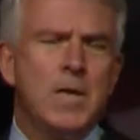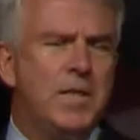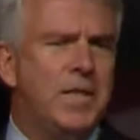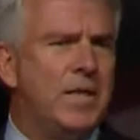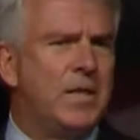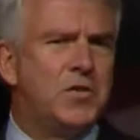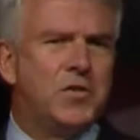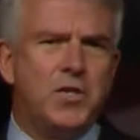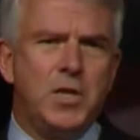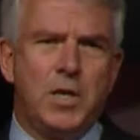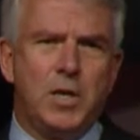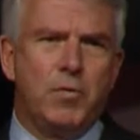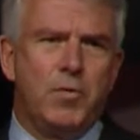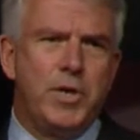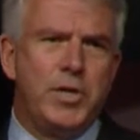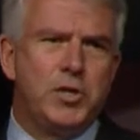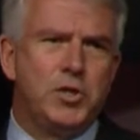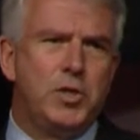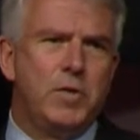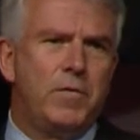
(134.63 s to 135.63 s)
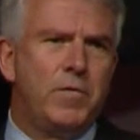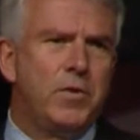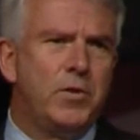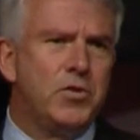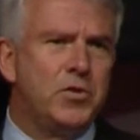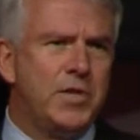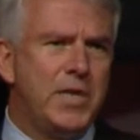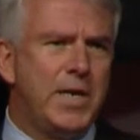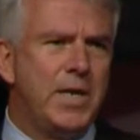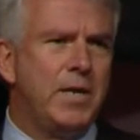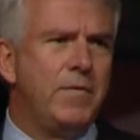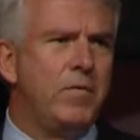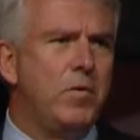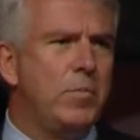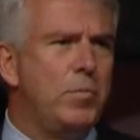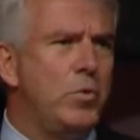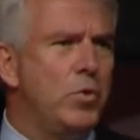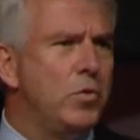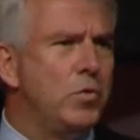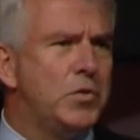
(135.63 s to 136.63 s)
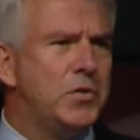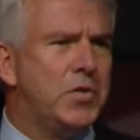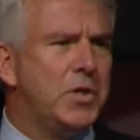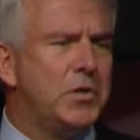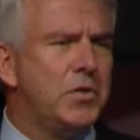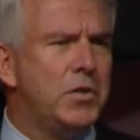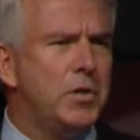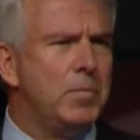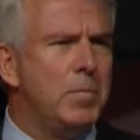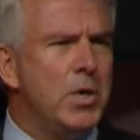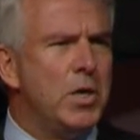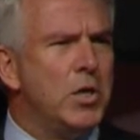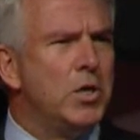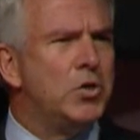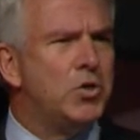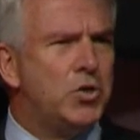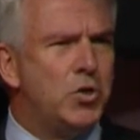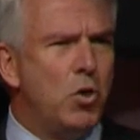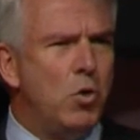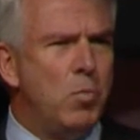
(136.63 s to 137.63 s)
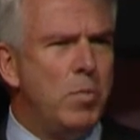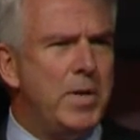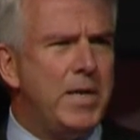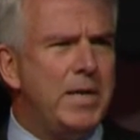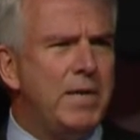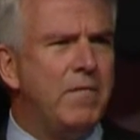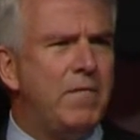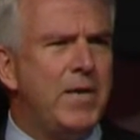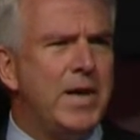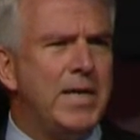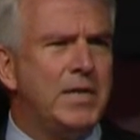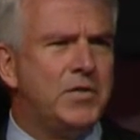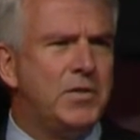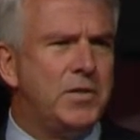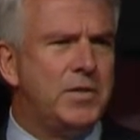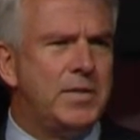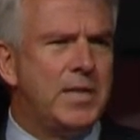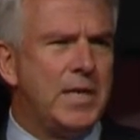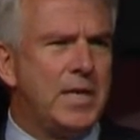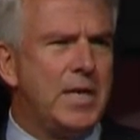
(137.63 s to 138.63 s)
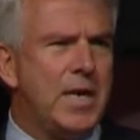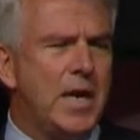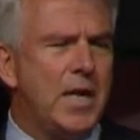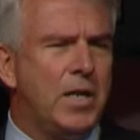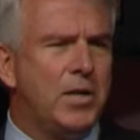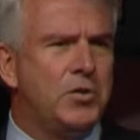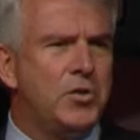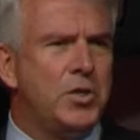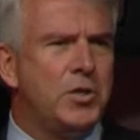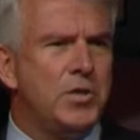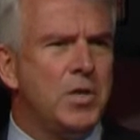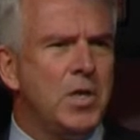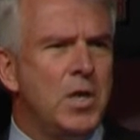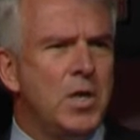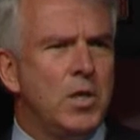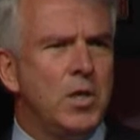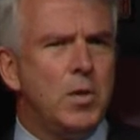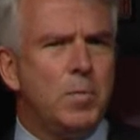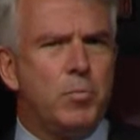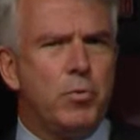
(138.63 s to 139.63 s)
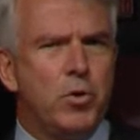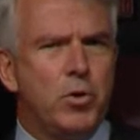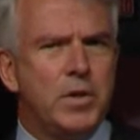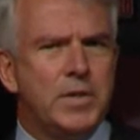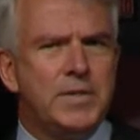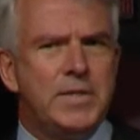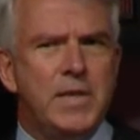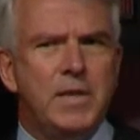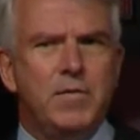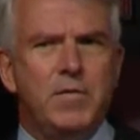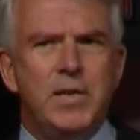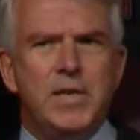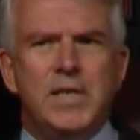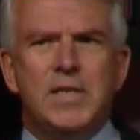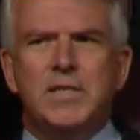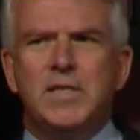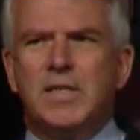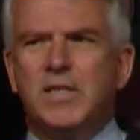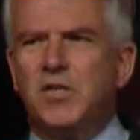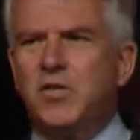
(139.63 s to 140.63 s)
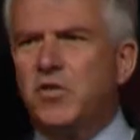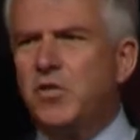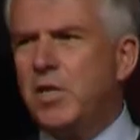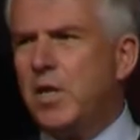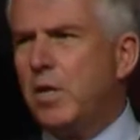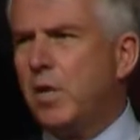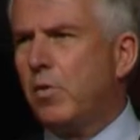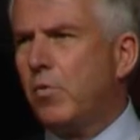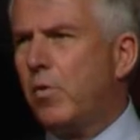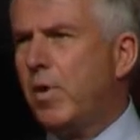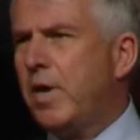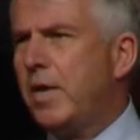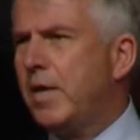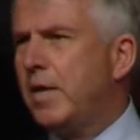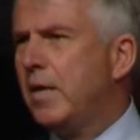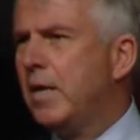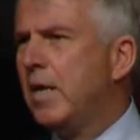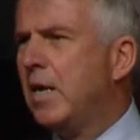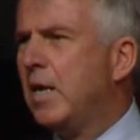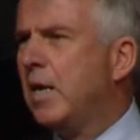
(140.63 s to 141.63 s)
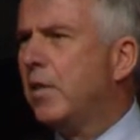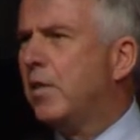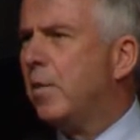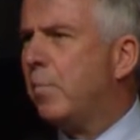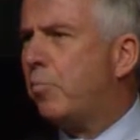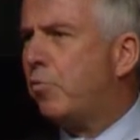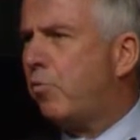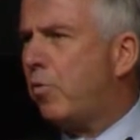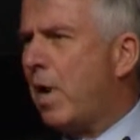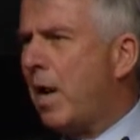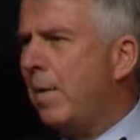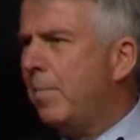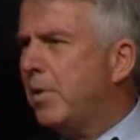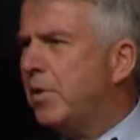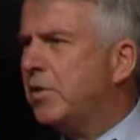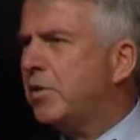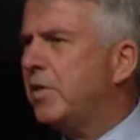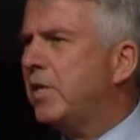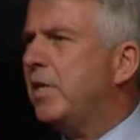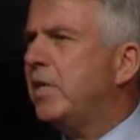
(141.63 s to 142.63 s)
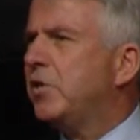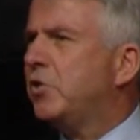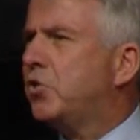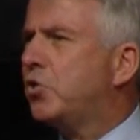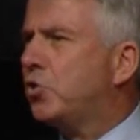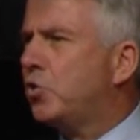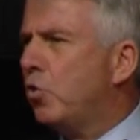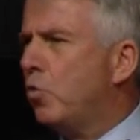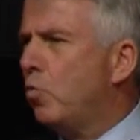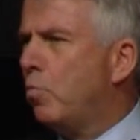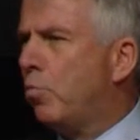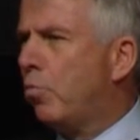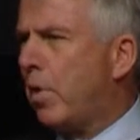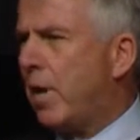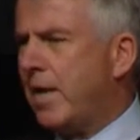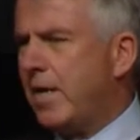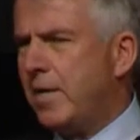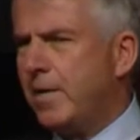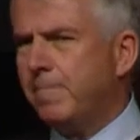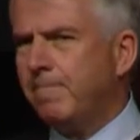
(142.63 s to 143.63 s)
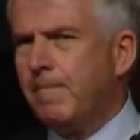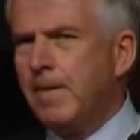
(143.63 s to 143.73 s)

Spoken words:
the acceleration of understanding of the immune system. So many advances in technologies. The productivity is accelerating. The promise is so bright.